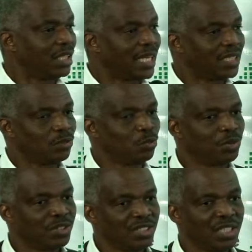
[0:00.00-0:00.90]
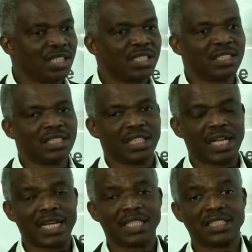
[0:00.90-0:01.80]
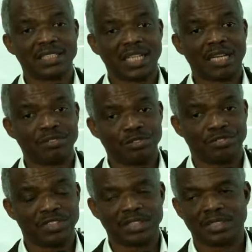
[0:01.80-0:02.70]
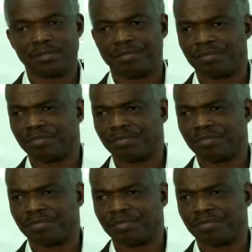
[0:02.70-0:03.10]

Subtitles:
that we really are going to have to face.